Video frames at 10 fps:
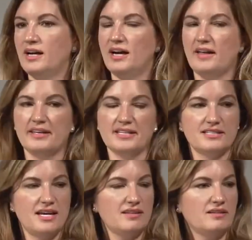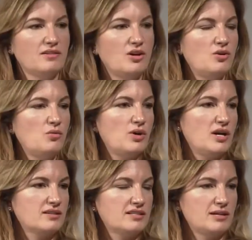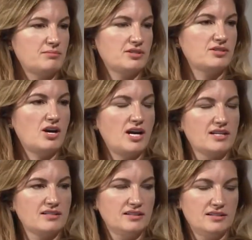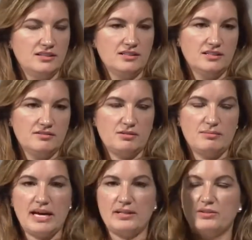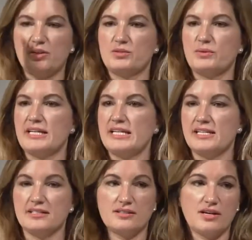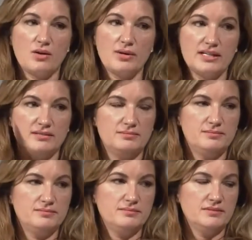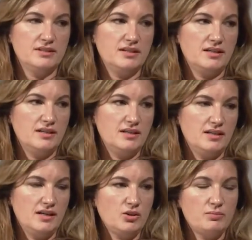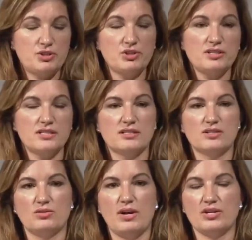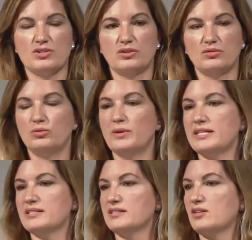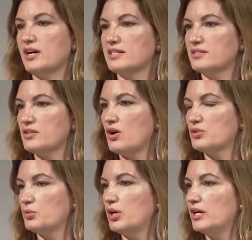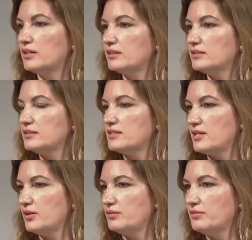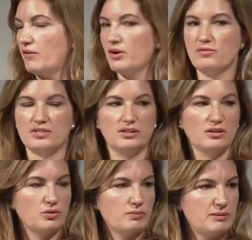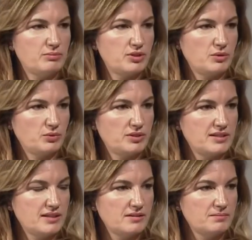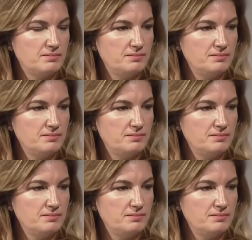And they say that the whole world steps aside for the man who knows where he is going. And opportunities and direction are always disguised as hard work, so very often a lot of people don't want to see them.